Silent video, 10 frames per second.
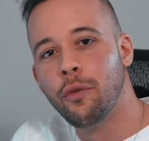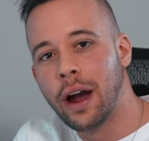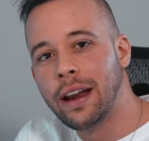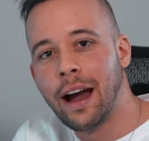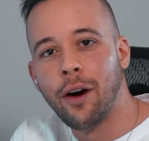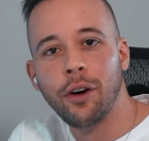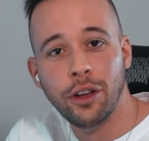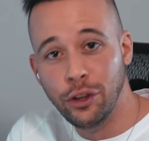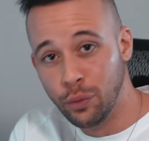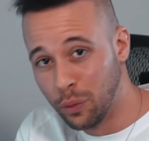right now.
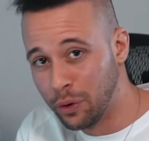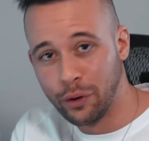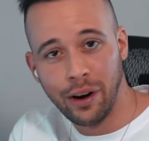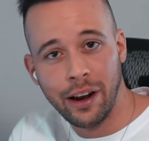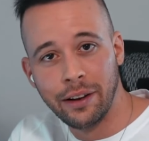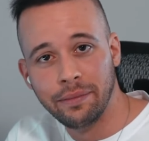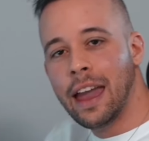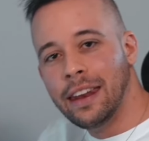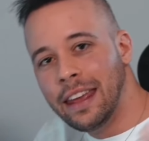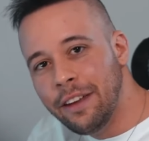You won't regret it.
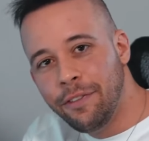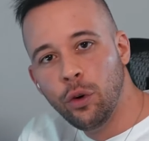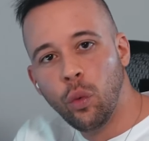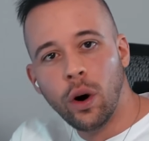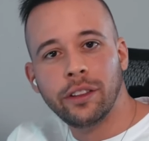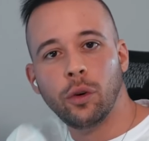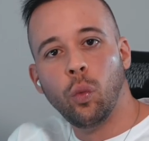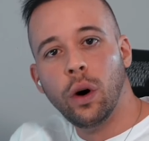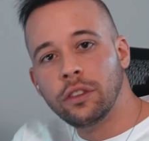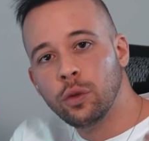And if you want
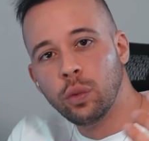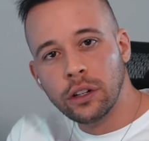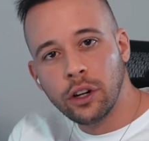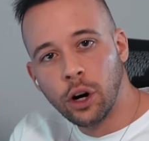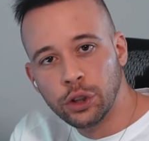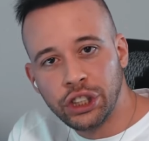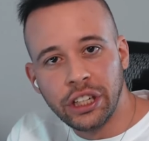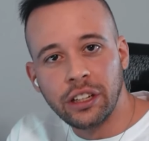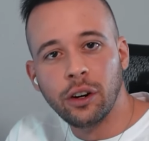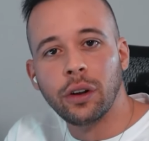one-to-one
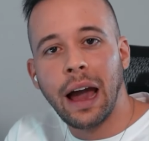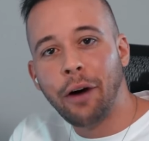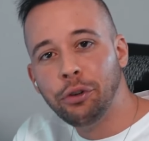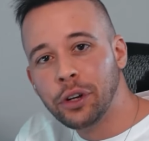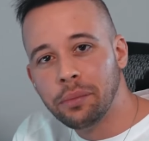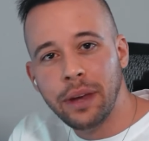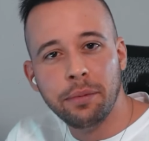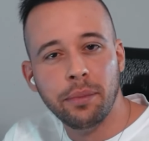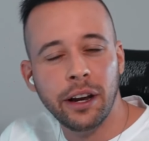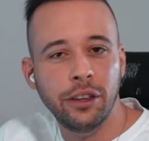coaching on how you can
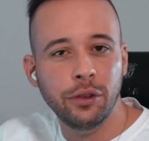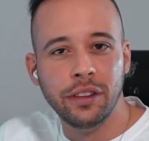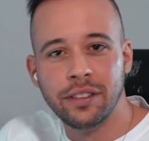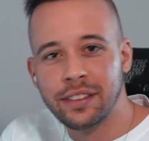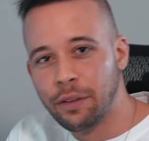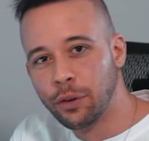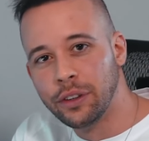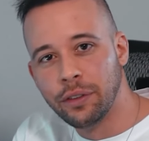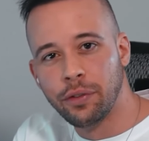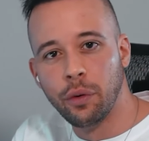make money using several
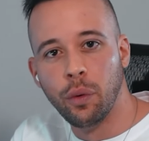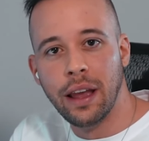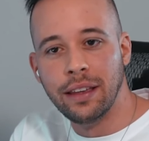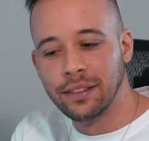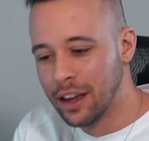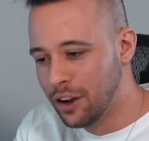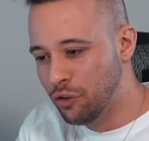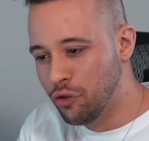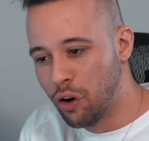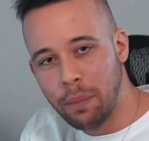different ways,
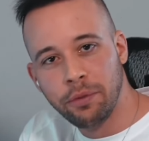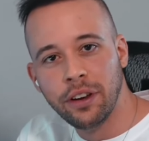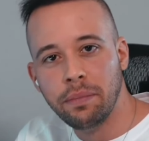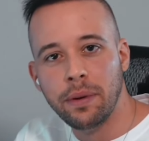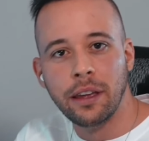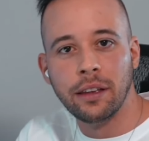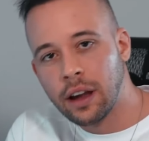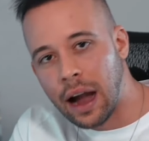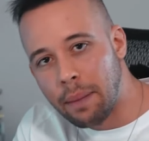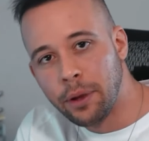drop shipping,
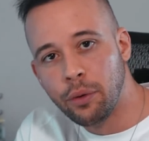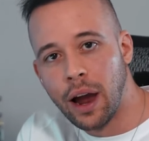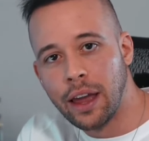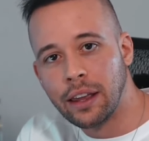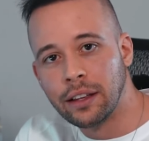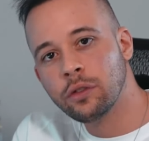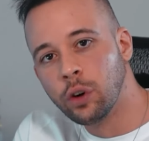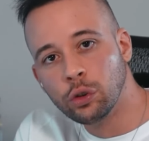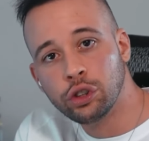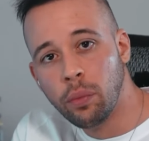copywriting,
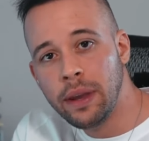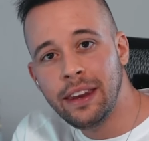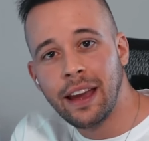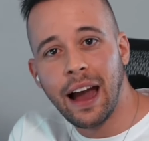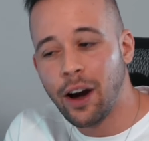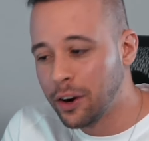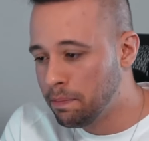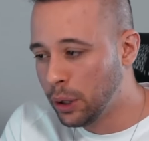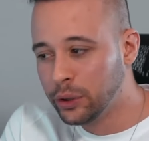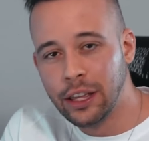social media, how to
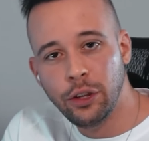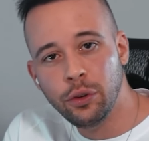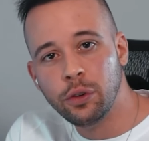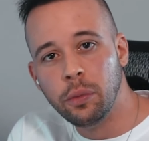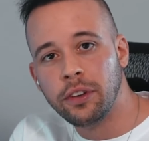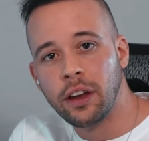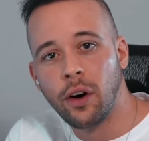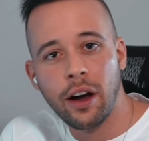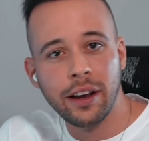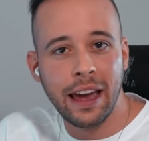build a YouTube channel,
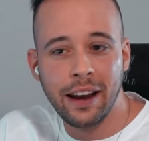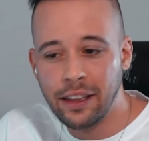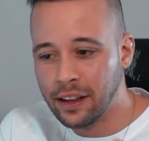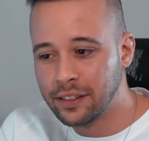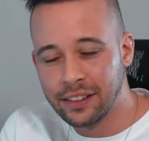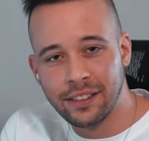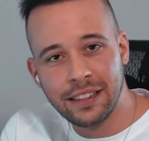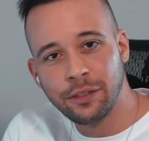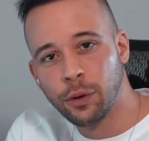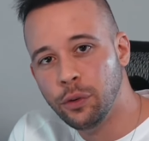how to get a
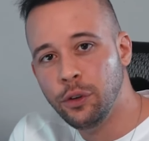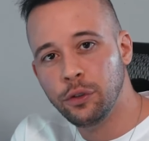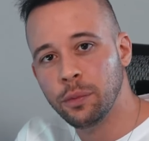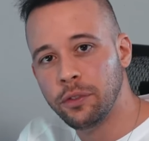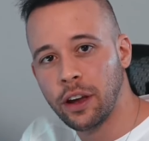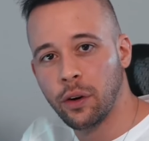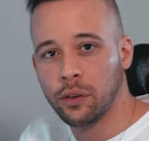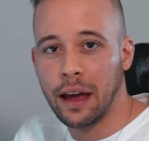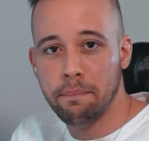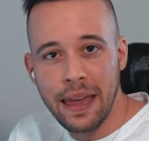successful YouTube channel
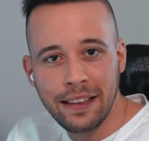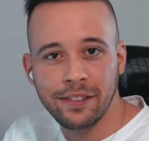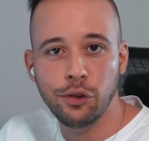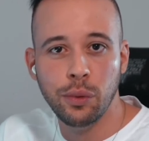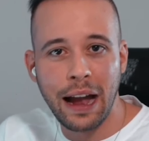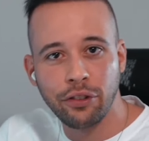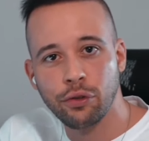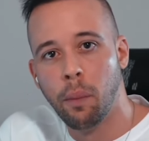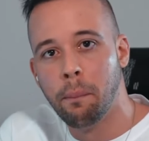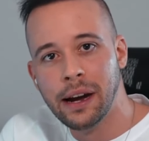that makes you
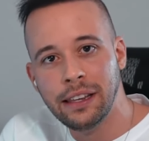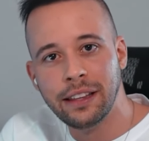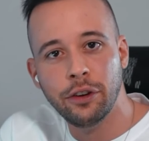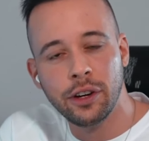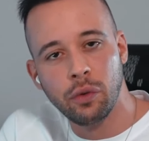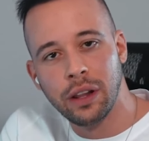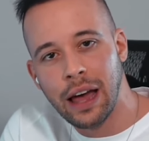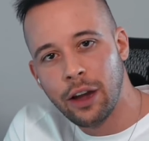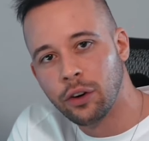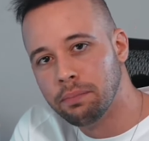actual money that you can
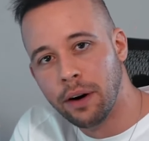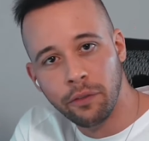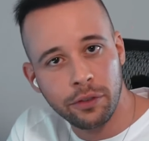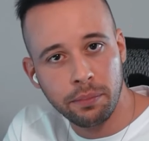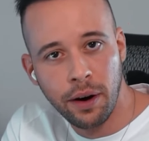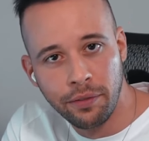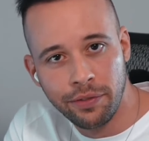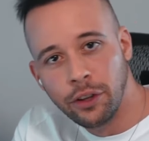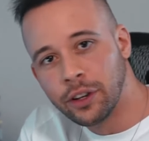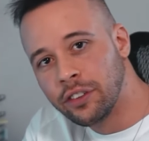rely on month to
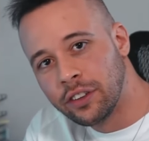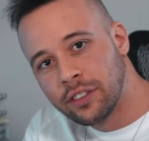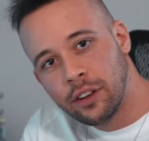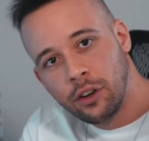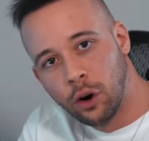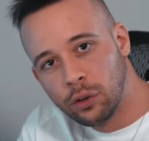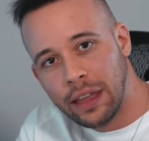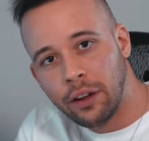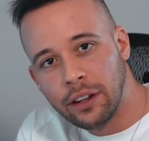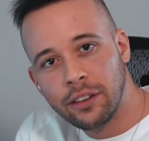month, you can just go
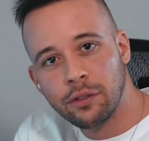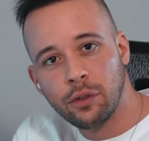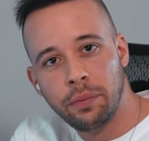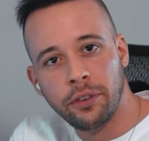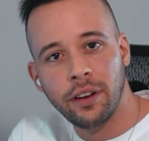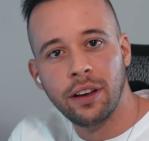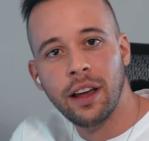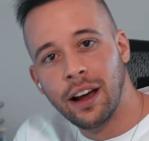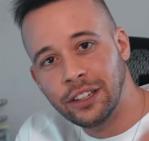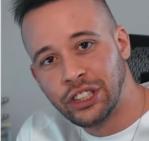down in the description
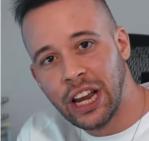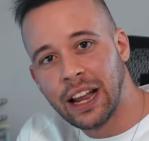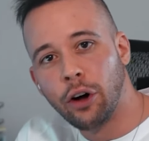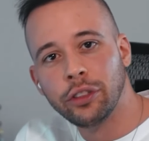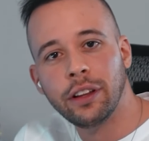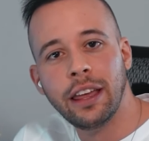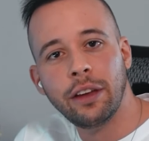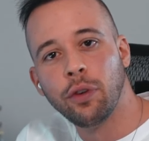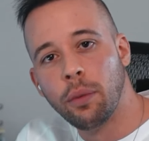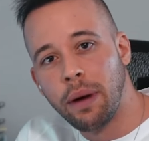and check out the
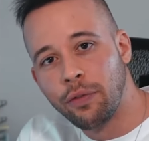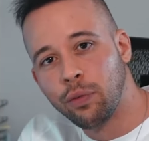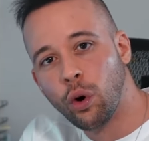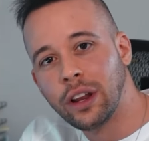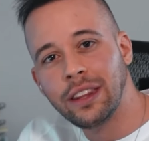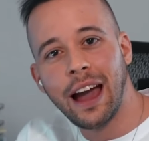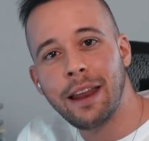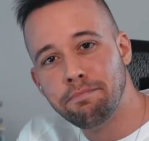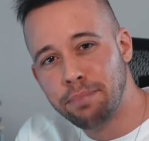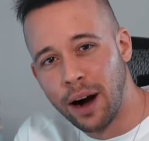link for my
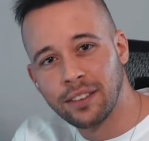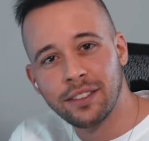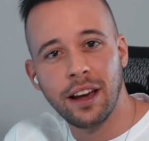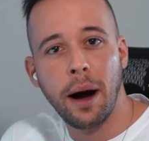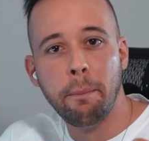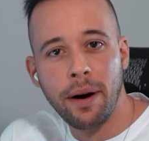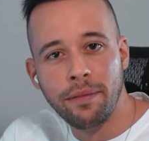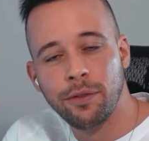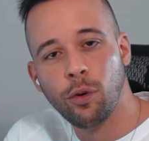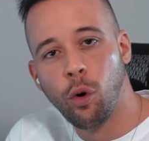49 bucks a
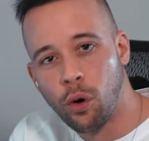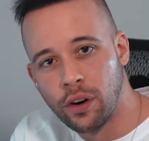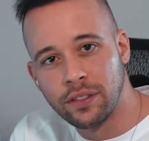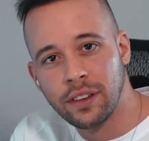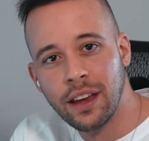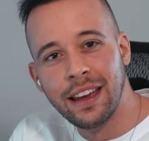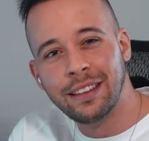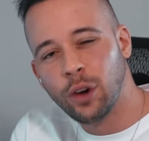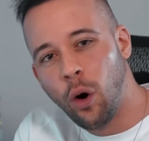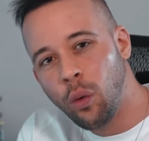month course.
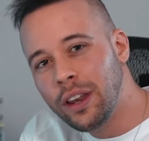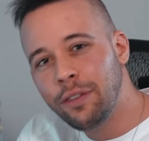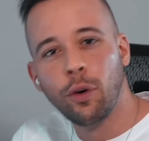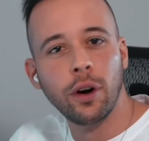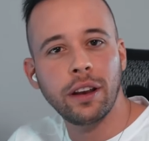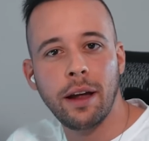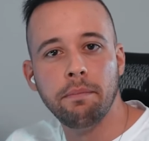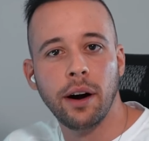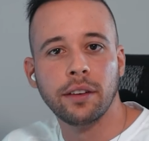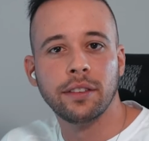It's only 49
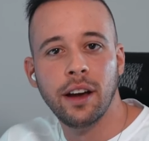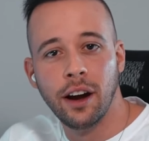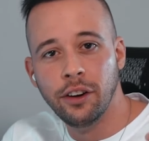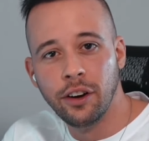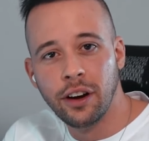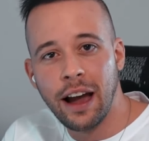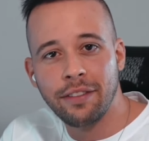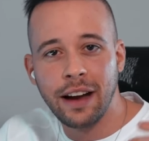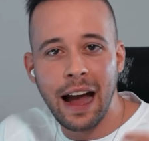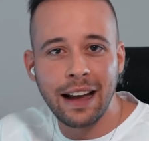bucks, and you're going to
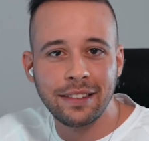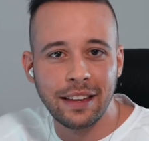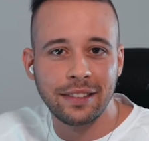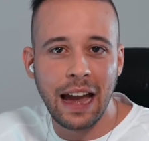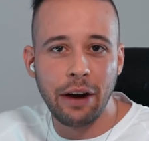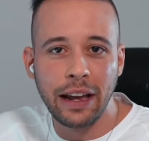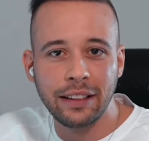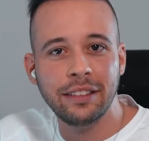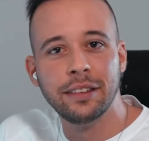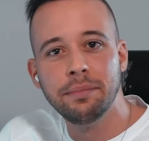have access
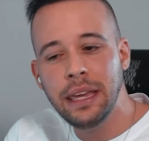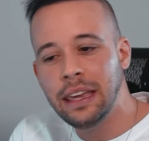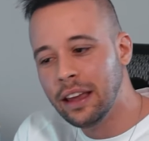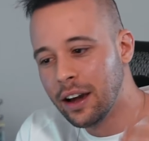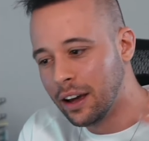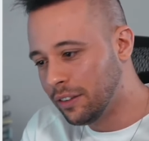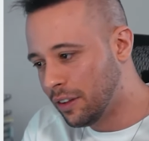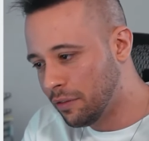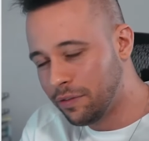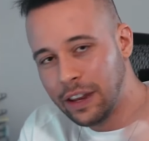directly to me and
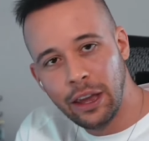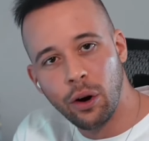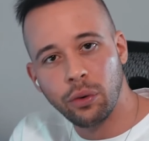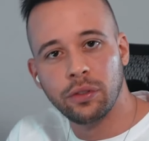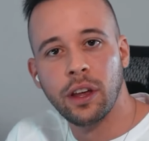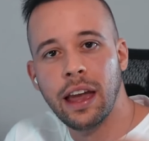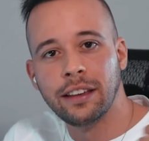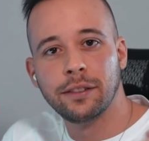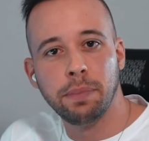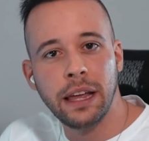videos
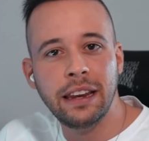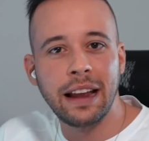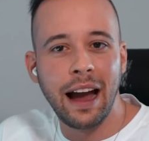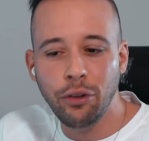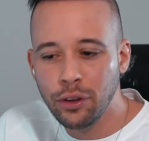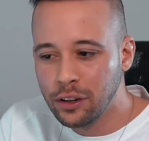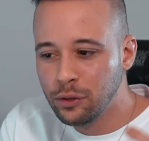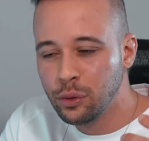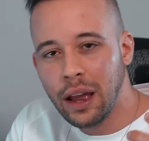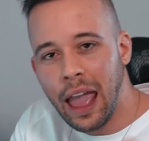explaining how you can
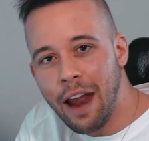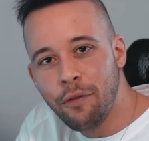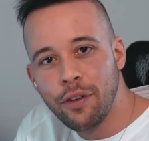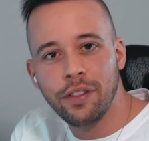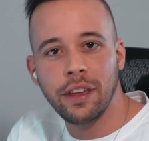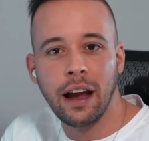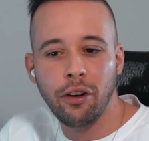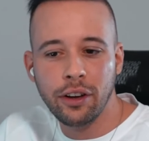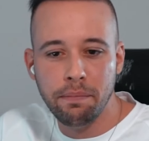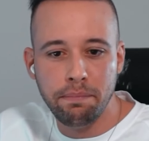do everything, how
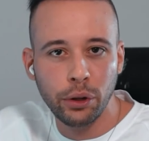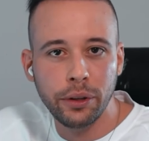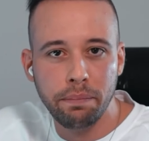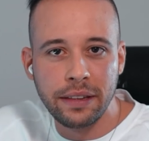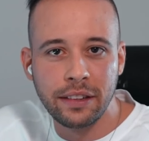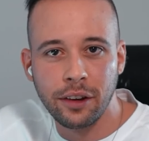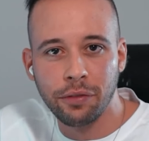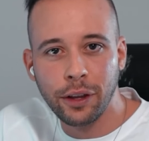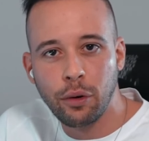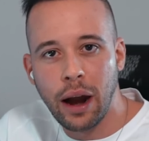you can build a business
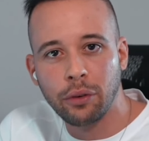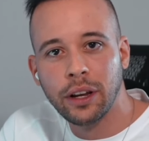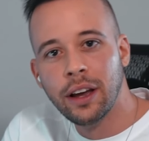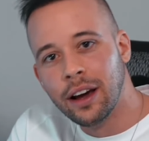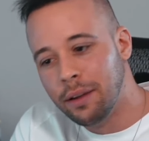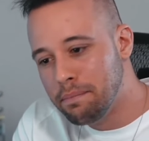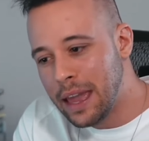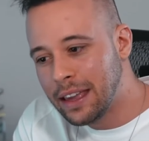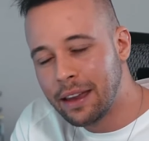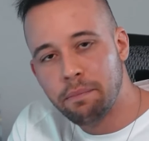off the ground and
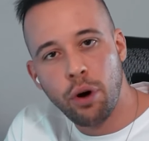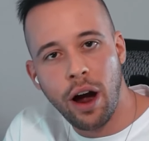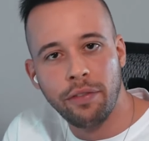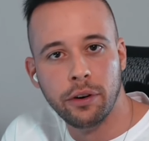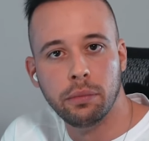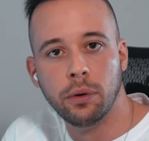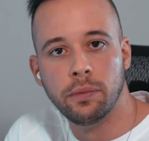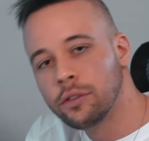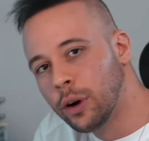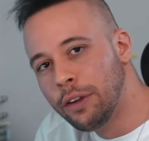make it profitable.
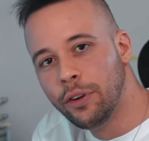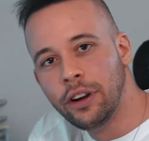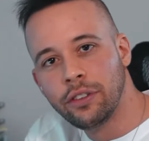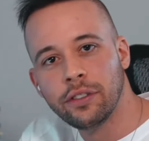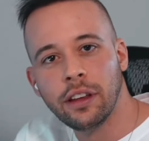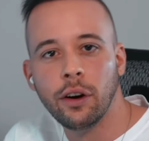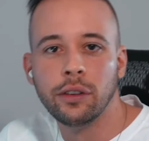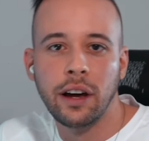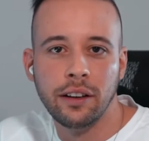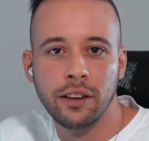So if you're interested, go
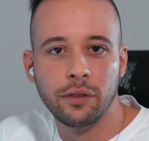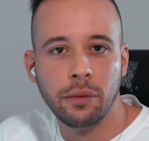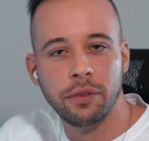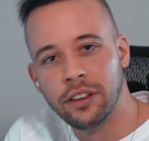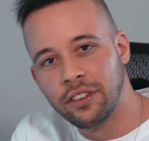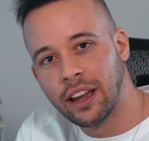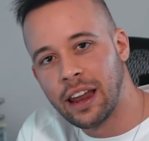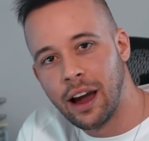down in the description and check it